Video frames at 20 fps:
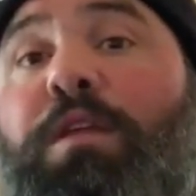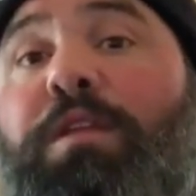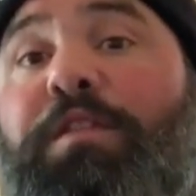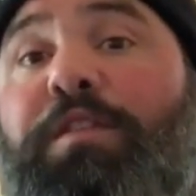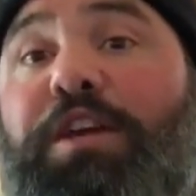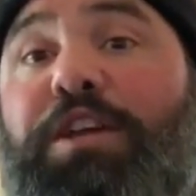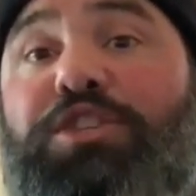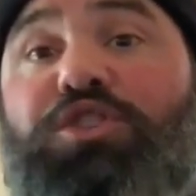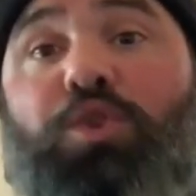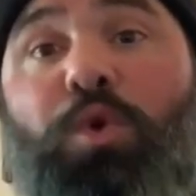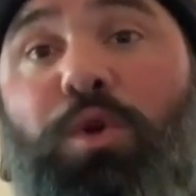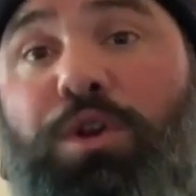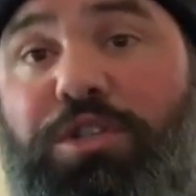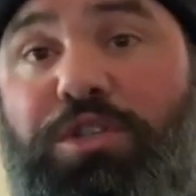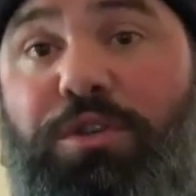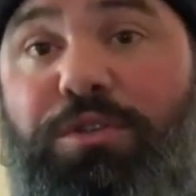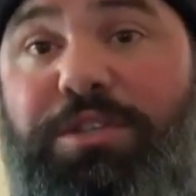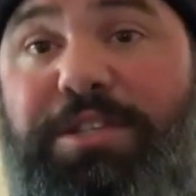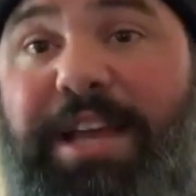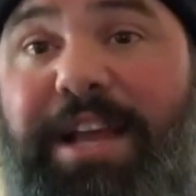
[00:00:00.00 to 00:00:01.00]
The
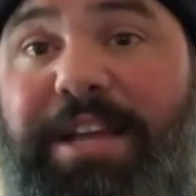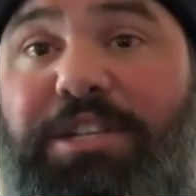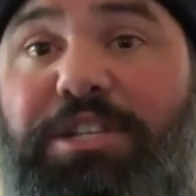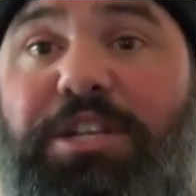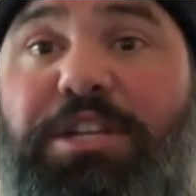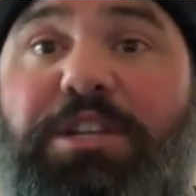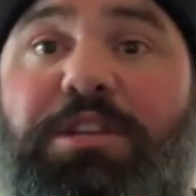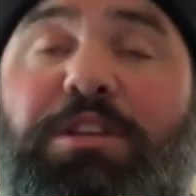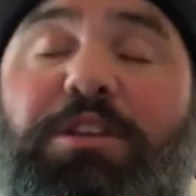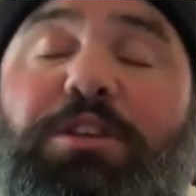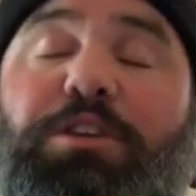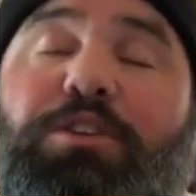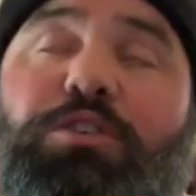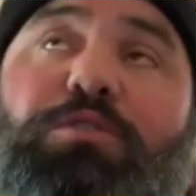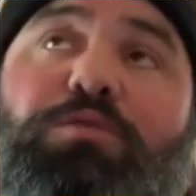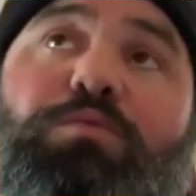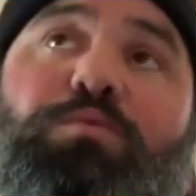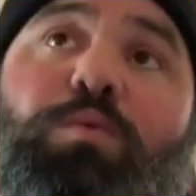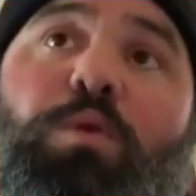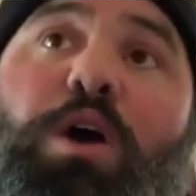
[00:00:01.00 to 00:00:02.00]
torso section,
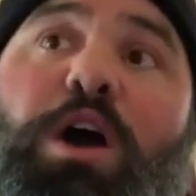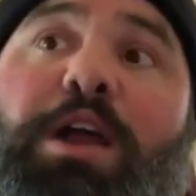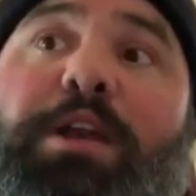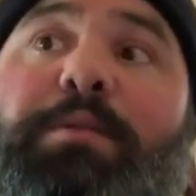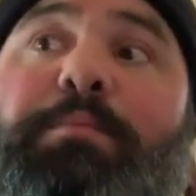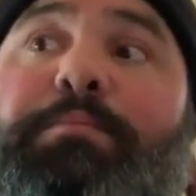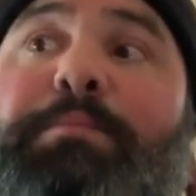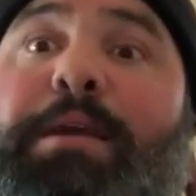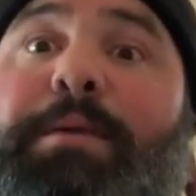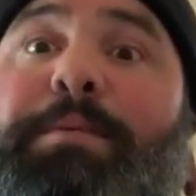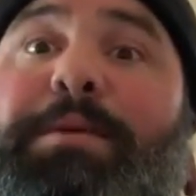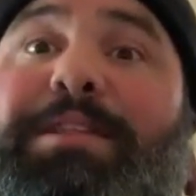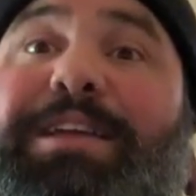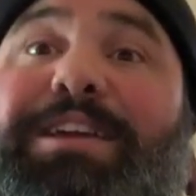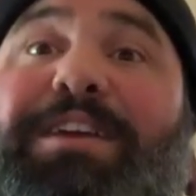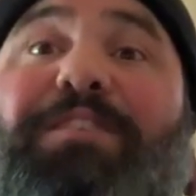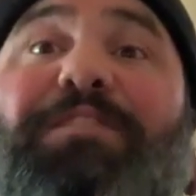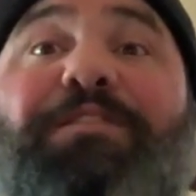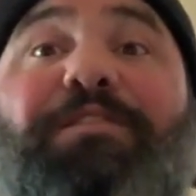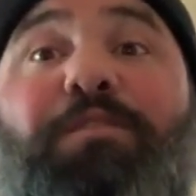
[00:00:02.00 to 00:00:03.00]
you'd want maybe
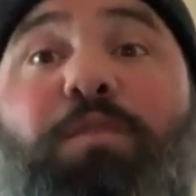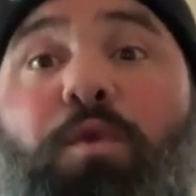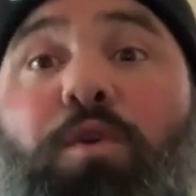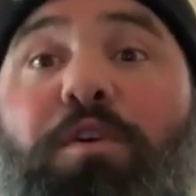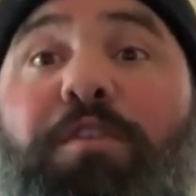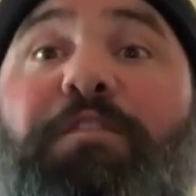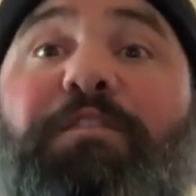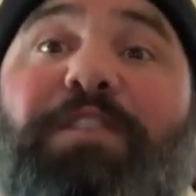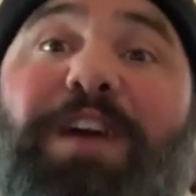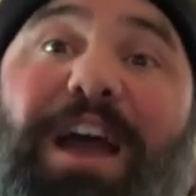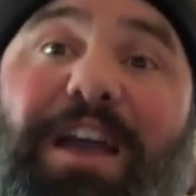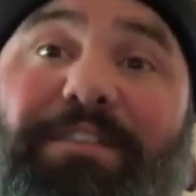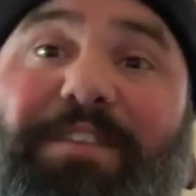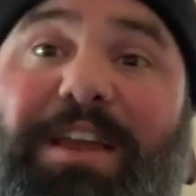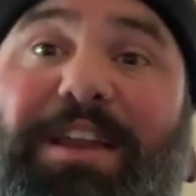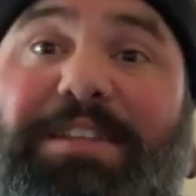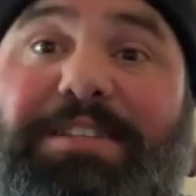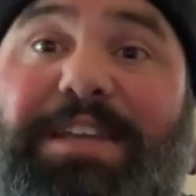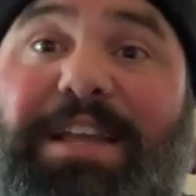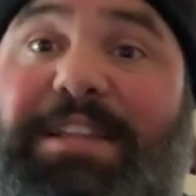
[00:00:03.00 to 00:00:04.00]
like a 4 or 5
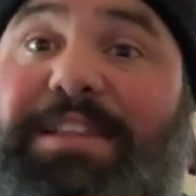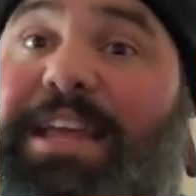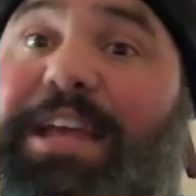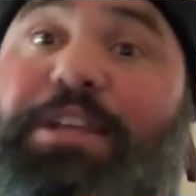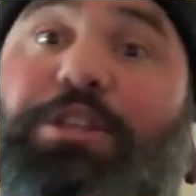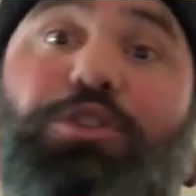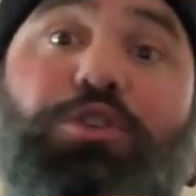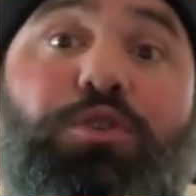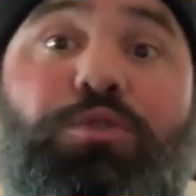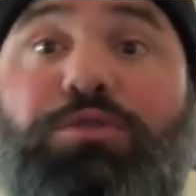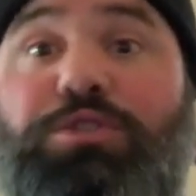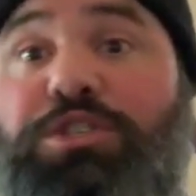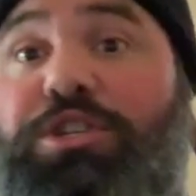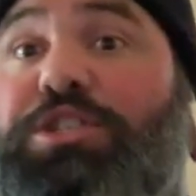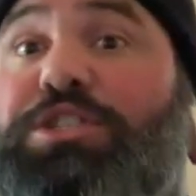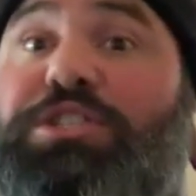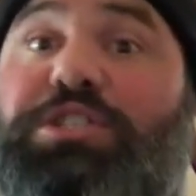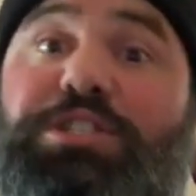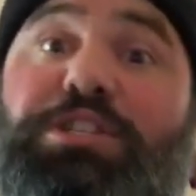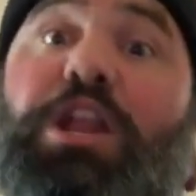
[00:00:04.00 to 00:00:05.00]
out of 10, like loose,
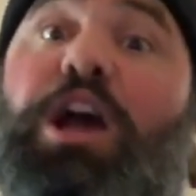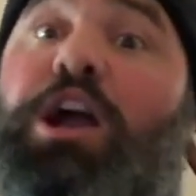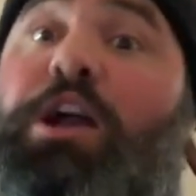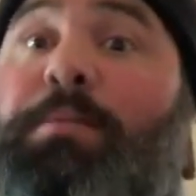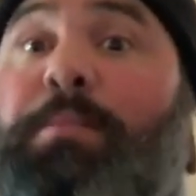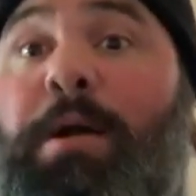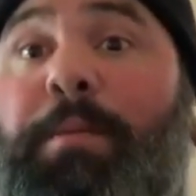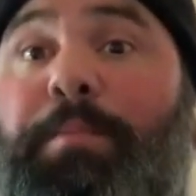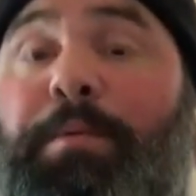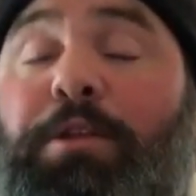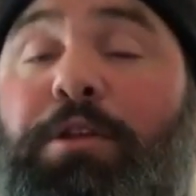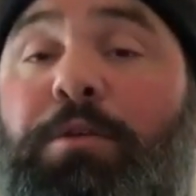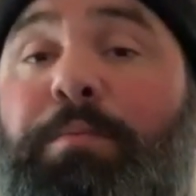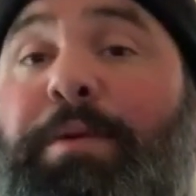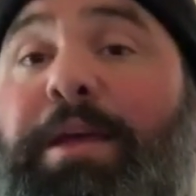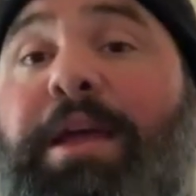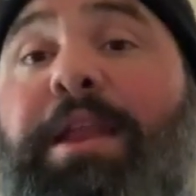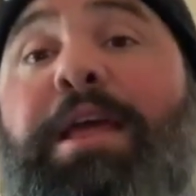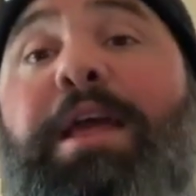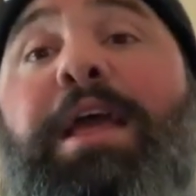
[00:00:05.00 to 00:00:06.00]
just snug them up a little
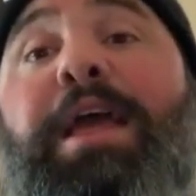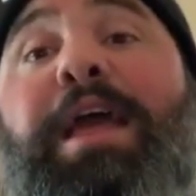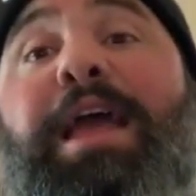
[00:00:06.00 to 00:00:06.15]
bit.